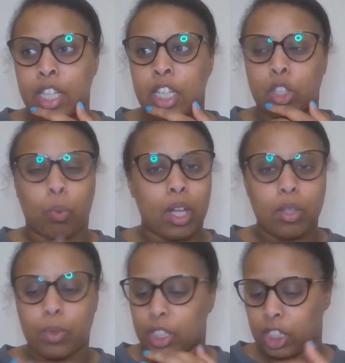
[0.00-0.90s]
So while they
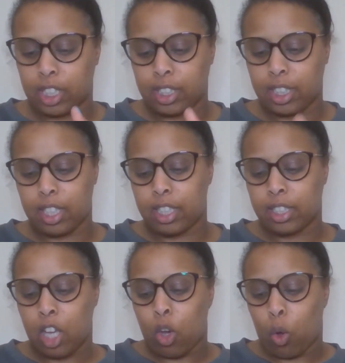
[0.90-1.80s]
were discussing this,
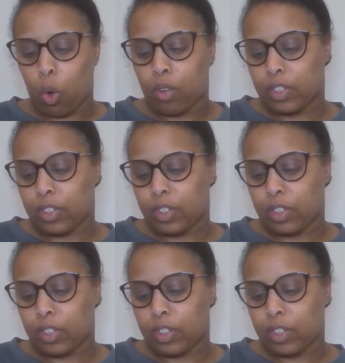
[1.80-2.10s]
all of a